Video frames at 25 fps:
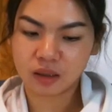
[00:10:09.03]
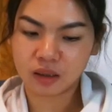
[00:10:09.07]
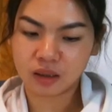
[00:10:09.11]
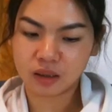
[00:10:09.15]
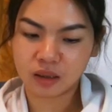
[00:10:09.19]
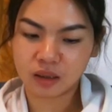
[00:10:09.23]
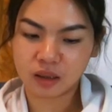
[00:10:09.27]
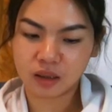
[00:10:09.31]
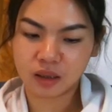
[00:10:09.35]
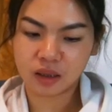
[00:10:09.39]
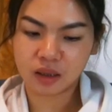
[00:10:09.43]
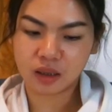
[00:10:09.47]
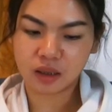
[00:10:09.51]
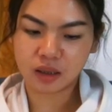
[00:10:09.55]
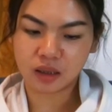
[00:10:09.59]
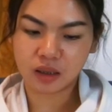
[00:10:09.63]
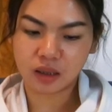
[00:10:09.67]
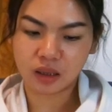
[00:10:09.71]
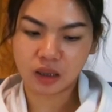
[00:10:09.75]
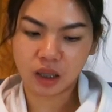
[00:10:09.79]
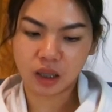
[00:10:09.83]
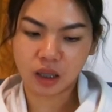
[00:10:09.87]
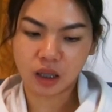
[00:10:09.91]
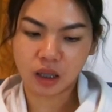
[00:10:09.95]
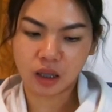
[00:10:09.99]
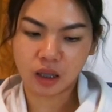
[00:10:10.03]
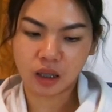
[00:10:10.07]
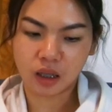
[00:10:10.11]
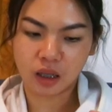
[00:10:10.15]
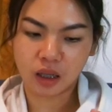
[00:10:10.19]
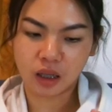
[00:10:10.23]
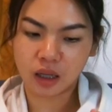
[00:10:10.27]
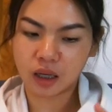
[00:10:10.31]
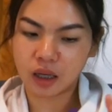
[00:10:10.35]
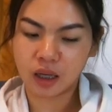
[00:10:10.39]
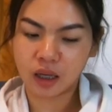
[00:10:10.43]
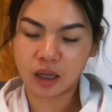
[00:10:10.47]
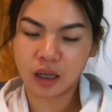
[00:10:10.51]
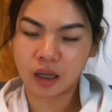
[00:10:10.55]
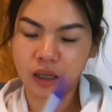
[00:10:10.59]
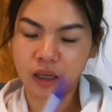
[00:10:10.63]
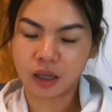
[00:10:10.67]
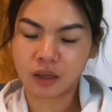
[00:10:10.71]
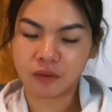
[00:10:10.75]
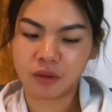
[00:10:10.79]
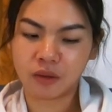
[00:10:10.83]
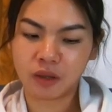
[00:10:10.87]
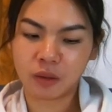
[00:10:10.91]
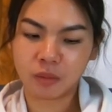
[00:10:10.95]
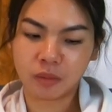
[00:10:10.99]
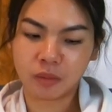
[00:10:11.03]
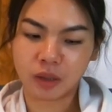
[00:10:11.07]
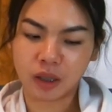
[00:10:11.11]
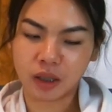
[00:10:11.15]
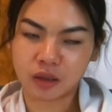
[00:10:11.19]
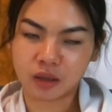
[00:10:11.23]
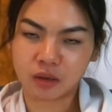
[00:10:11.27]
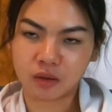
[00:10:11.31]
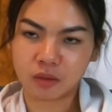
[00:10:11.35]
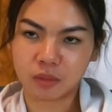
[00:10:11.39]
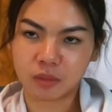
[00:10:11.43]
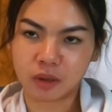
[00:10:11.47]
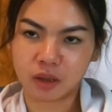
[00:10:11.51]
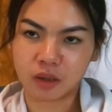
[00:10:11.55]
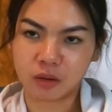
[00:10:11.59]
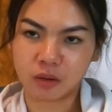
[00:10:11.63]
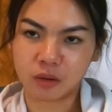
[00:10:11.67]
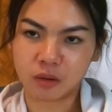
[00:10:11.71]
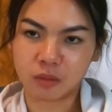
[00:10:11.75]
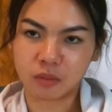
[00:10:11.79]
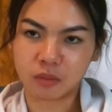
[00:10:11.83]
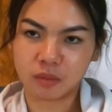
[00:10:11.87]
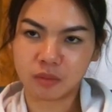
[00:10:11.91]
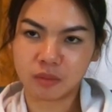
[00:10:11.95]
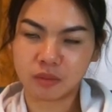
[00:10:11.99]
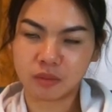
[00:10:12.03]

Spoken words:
And I went back to my room.